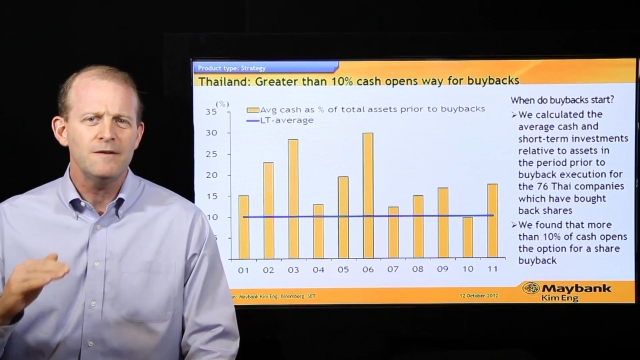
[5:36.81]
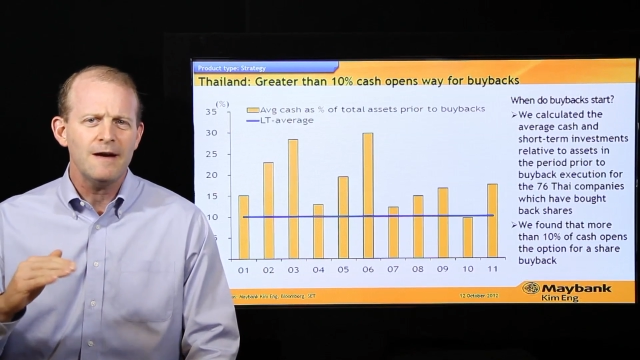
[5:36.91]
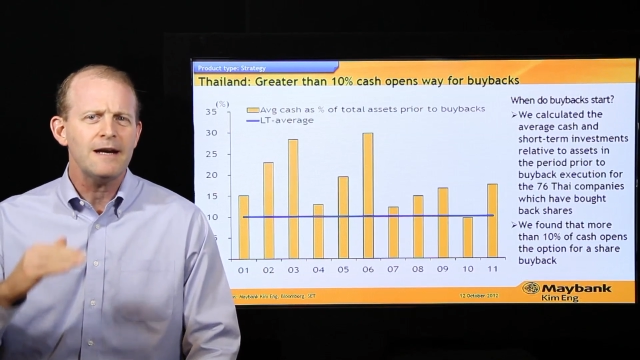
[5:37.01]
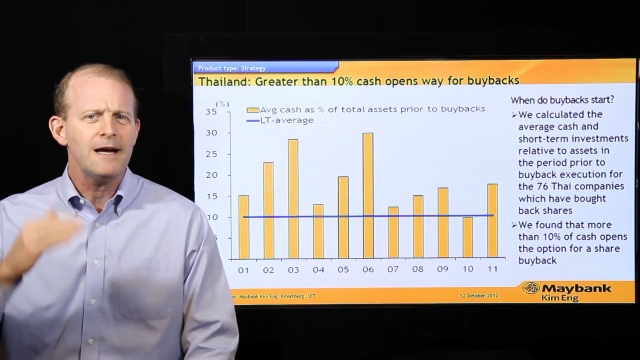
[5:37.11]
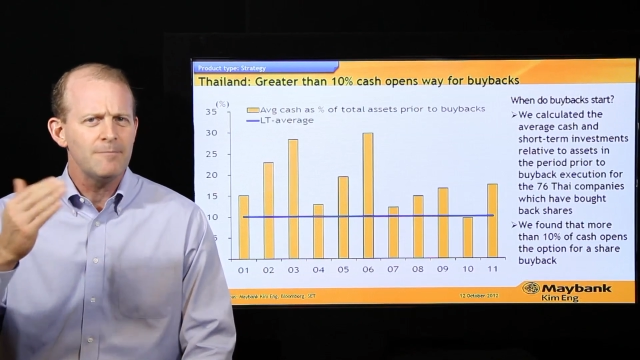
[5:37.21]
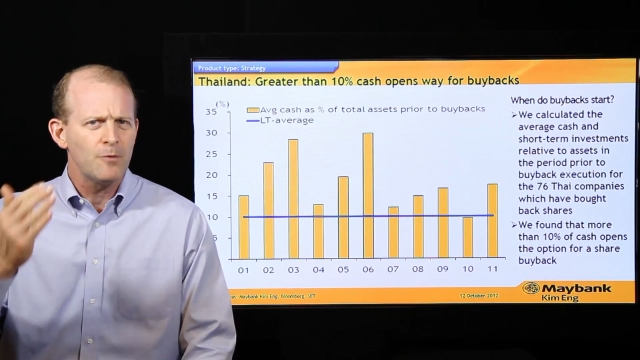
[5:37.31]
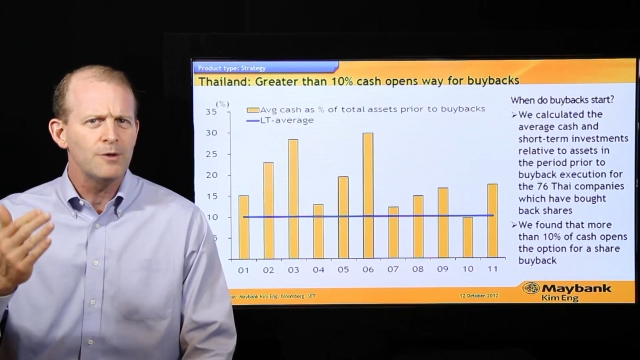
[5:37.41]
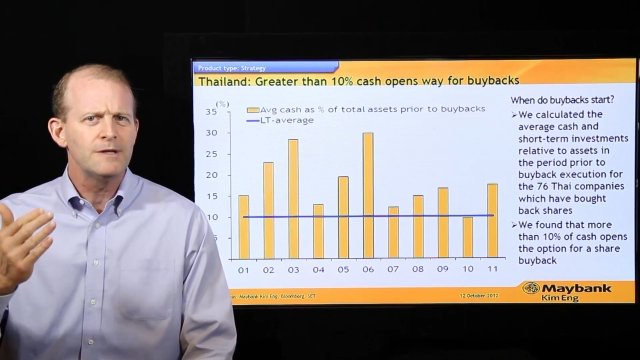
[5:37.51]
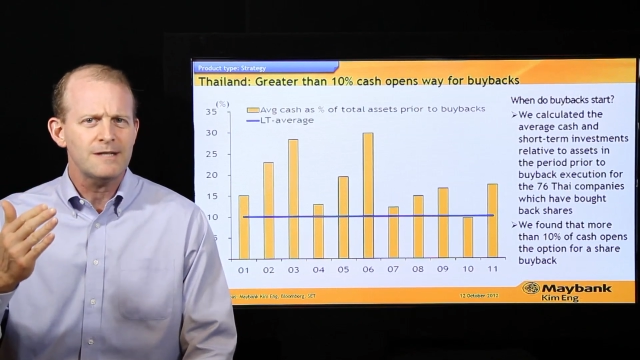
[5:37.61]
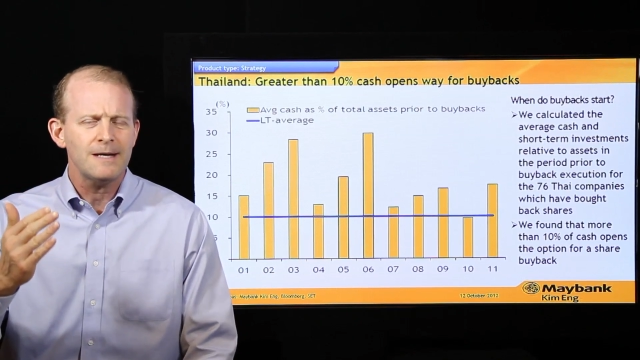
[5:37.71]
You got to have
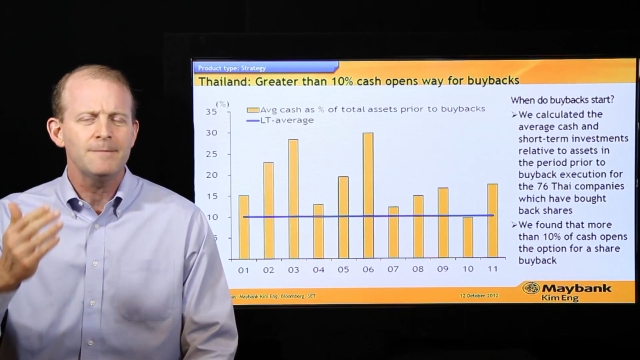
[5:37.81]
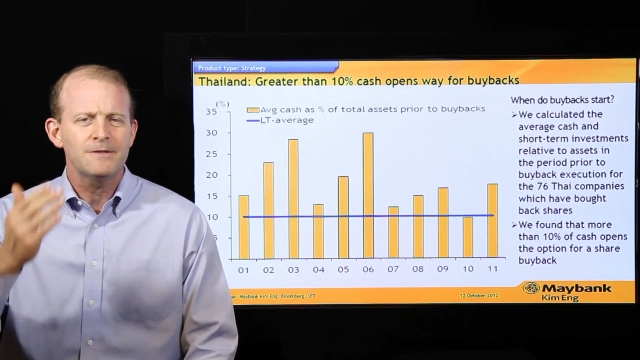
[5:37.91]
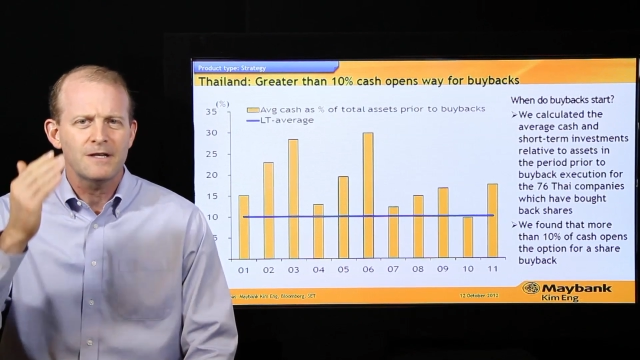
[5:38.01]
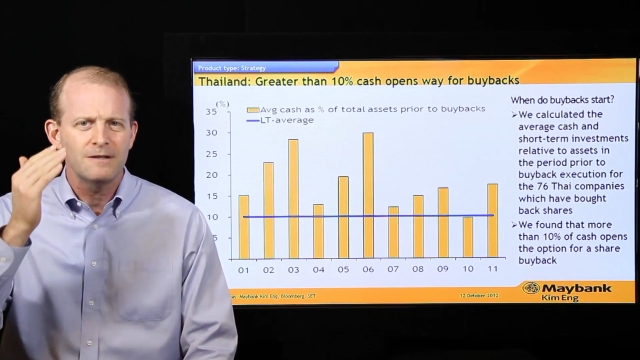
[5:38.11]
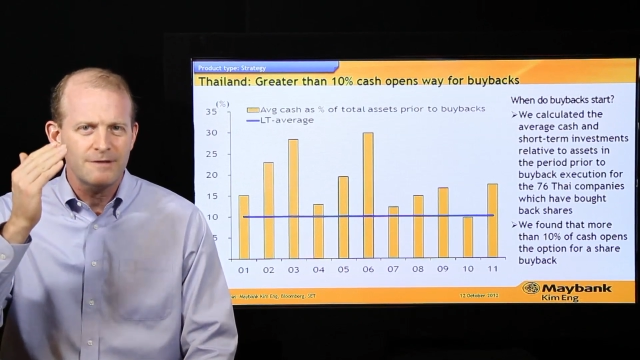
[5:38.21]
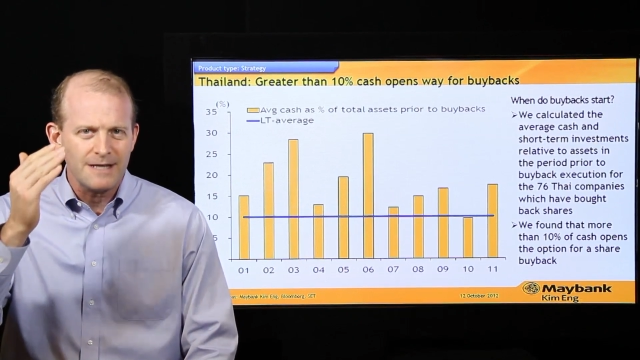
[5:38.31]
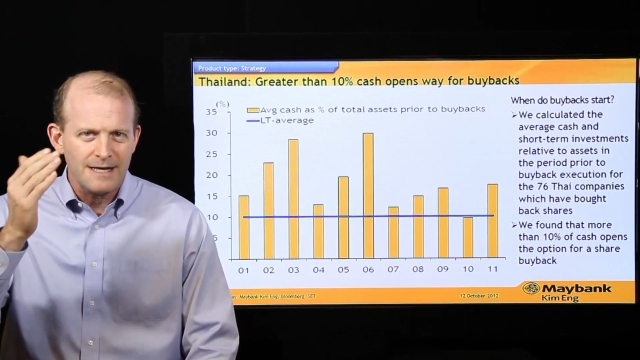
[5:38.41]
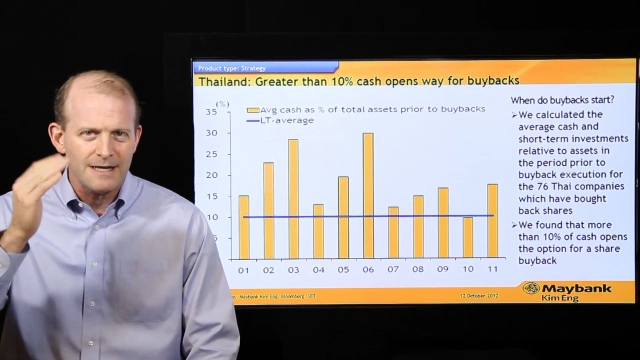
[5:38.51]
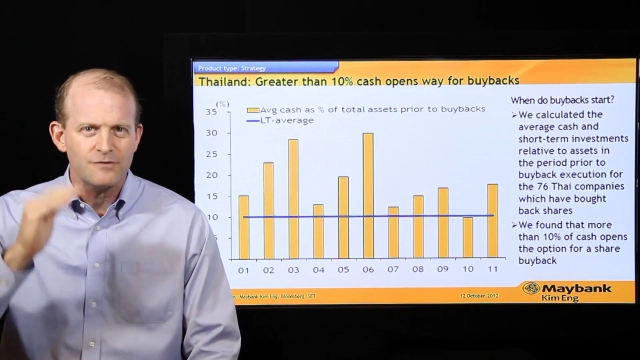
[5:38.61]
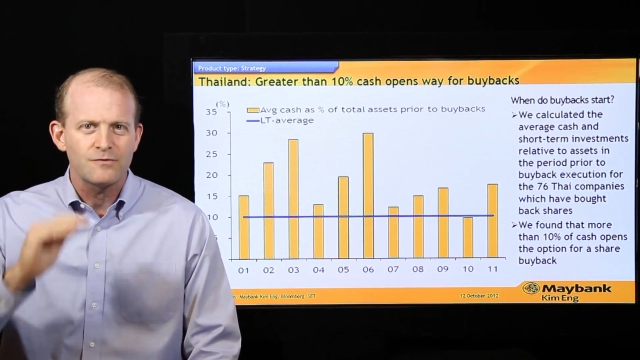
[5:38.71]
more than 10% of
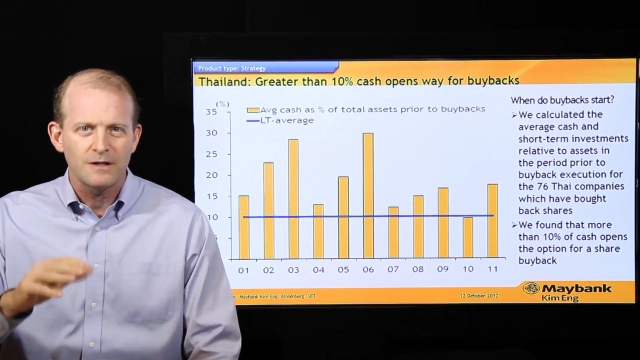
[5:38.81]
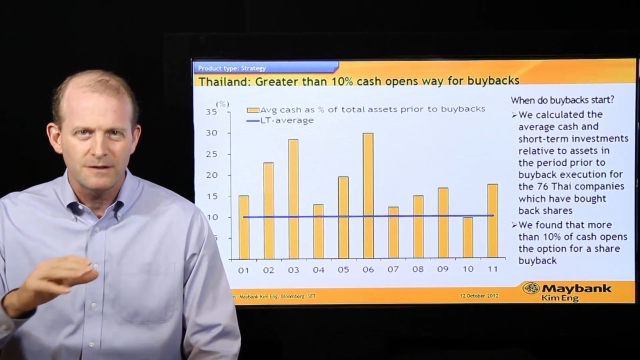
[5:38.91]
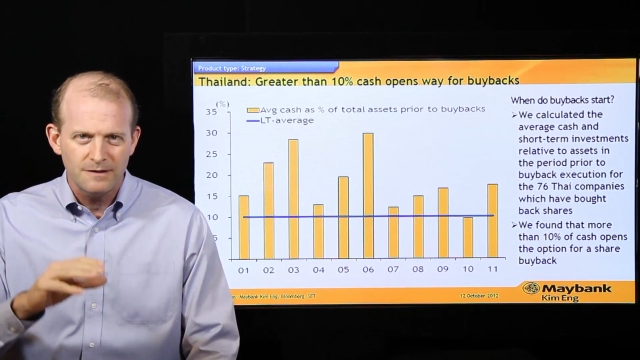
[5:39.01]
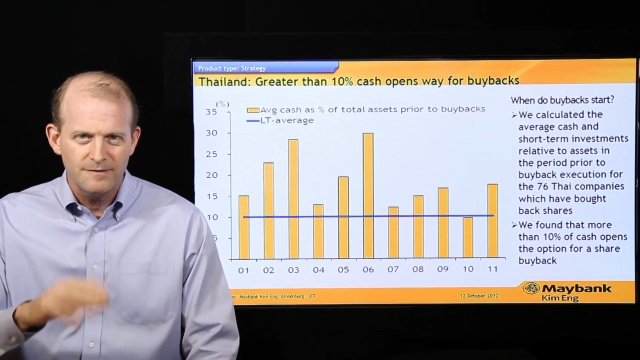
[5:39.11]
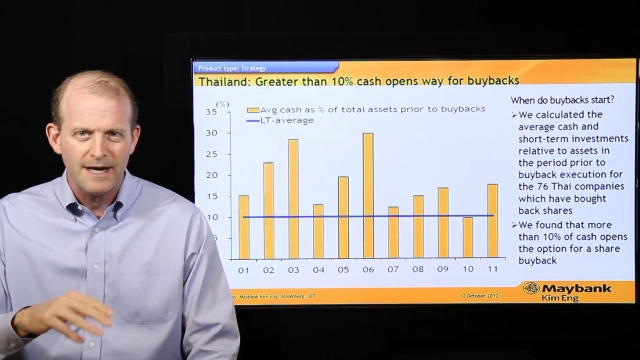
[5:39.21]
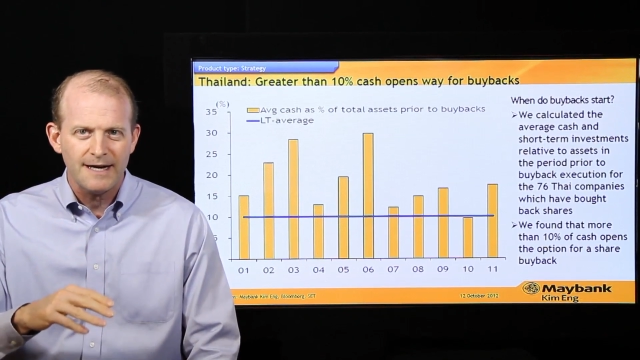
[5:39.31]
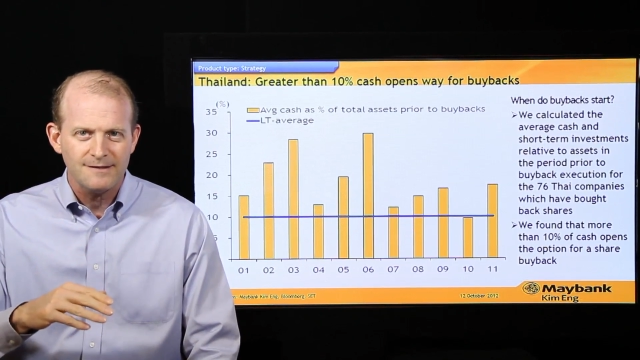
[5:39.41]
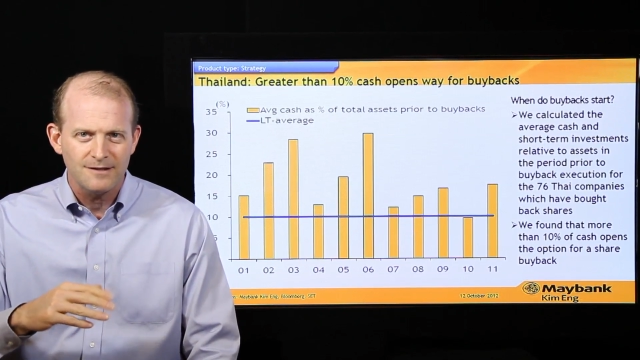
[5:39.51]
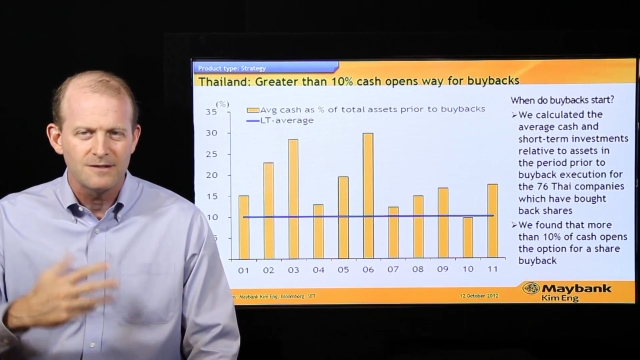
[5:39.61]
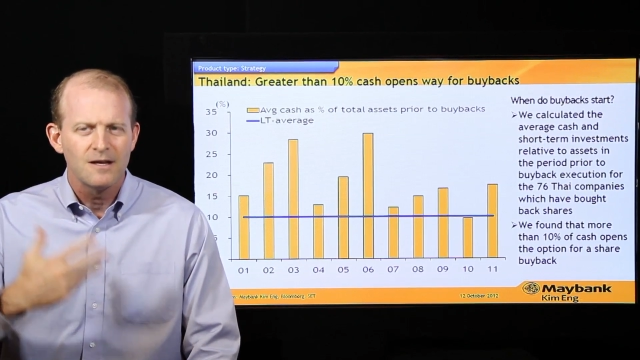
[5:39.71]
cash relative to
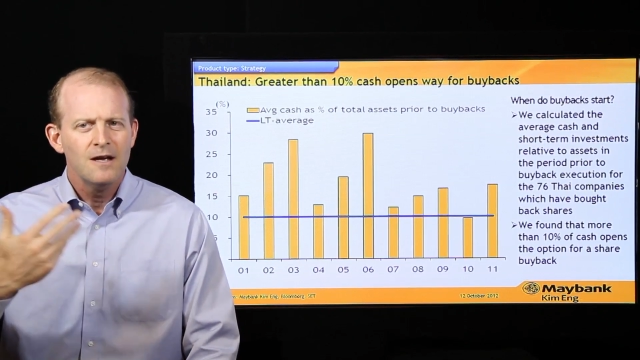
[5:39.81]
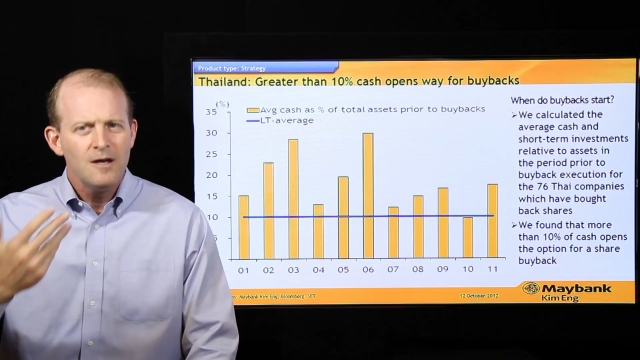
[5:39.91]
assets